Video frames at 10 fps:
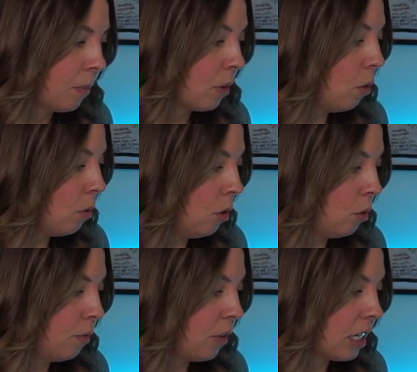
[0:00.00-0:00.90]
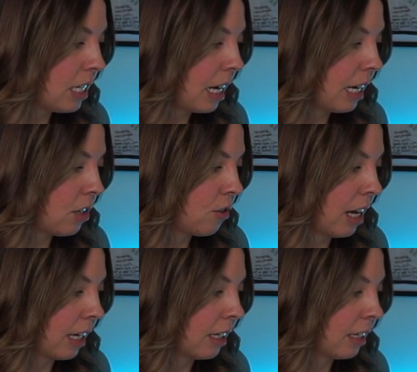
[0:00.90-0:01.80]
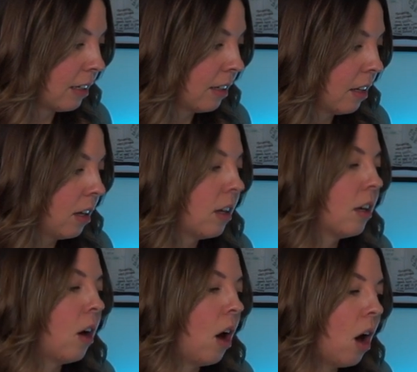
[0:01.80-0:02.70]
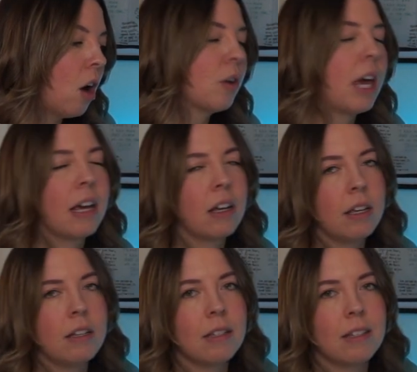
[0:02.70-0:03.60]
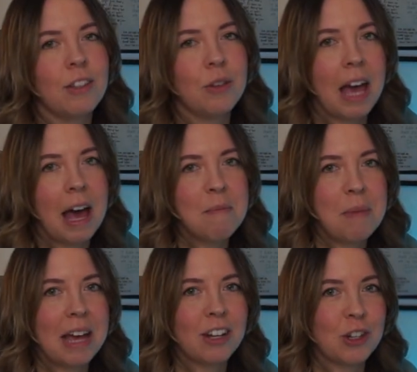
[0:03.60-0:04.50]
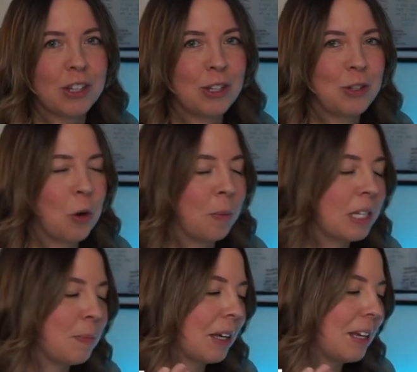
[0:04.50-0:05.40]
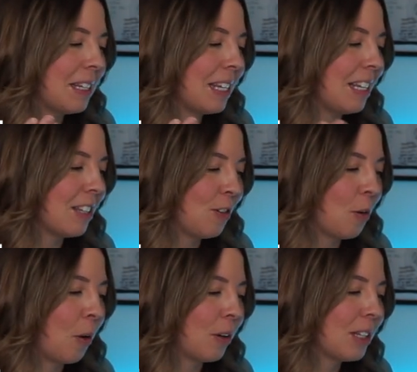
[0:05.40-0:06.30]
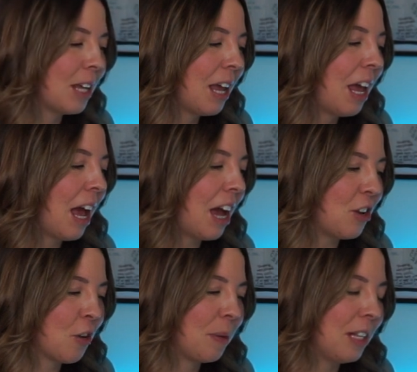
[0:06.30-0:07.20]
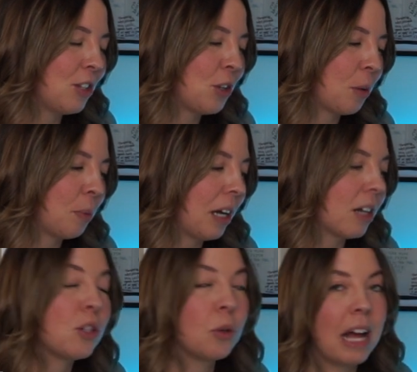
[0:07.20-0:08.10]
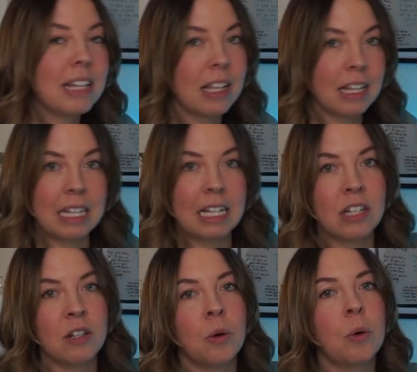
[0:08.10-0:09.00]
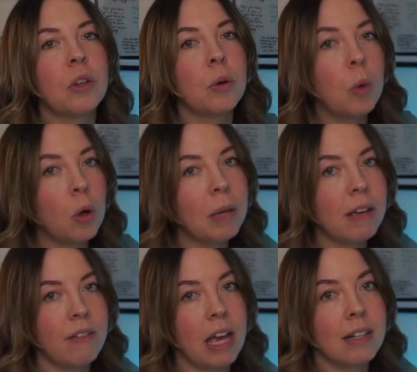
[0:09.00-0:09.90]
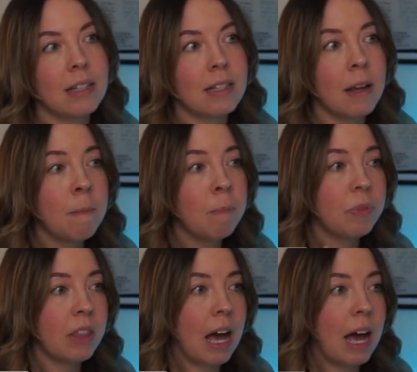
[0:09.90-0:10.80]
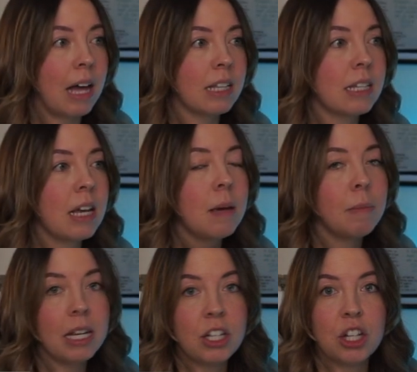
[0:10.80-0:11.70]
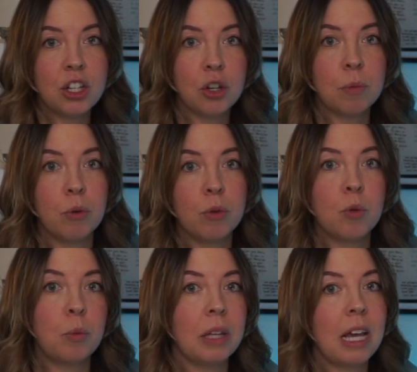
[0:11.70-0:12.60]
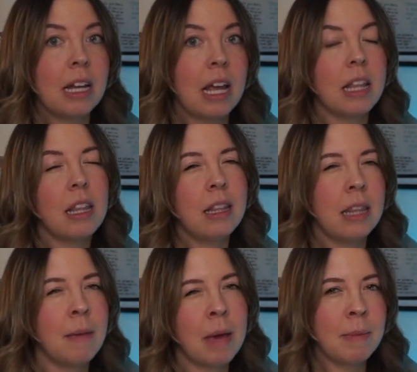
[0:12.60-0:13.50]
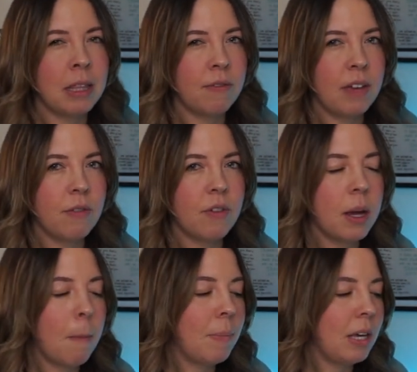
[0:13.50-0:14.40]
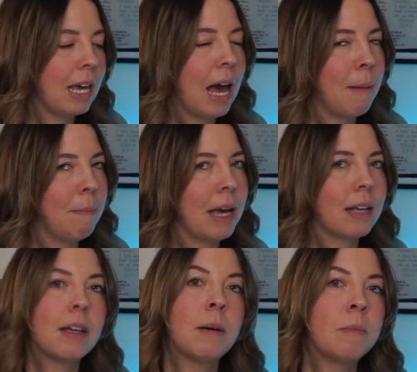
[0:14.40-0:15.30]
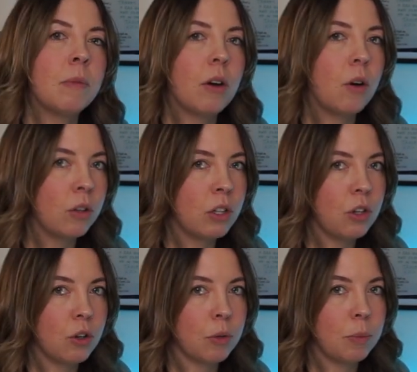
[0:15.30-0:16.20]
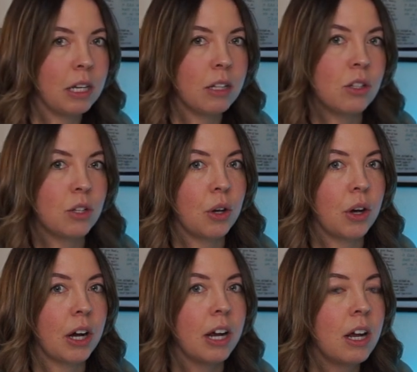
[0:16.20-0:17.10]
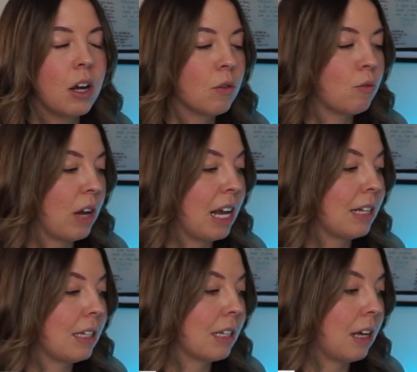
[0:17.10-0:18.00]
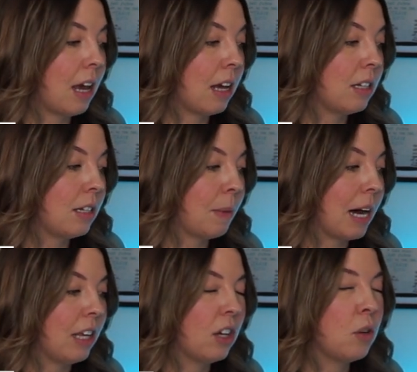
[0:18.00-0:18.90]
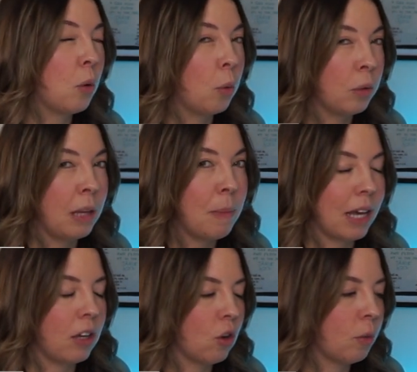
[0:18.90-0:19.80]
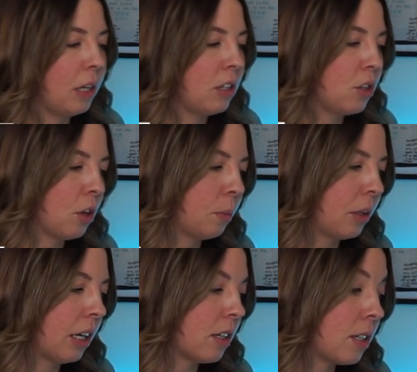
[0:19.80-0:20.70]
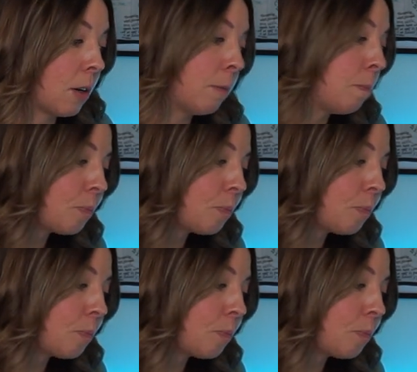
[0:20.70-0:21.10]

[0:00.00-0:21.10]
Oh no, first highest rank. Oh, okay, because you can't pick Justin Thomas because he's not a European Tour player. So that's another thing to note. There will be events that PGA Tour pros will play in it and they might be the favourite, but you can't pick them on the European Tour race to Dubai. You can only pick European Tour players. So